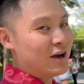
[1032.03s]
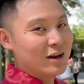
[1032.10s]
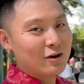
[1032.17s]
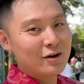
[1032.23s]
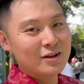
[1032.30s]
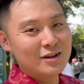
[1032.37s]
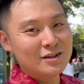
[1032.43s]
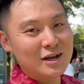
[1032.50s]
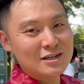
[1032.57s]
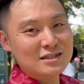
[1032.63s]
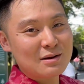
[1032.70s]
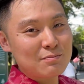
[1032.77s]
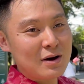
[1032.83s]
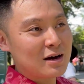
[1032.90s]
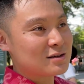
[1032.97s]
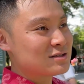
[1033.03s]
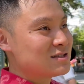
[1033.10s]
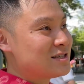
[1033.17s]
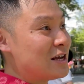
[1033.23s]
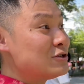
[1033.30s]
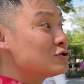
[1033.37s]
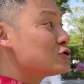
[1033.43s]
now at the Desa Park
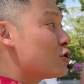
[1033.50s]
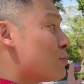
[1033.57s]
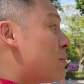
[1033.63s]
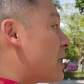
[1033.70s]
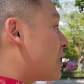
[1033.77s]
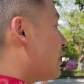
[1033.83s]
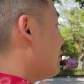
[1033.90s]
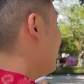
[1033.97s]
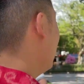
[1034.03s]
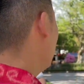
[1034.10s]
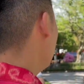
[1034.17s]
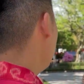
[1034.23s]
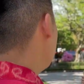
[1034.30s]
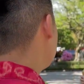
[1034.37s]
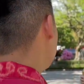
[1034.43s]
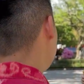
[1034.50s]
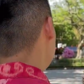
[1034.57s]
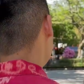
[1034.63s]
Central Park area. Basically, you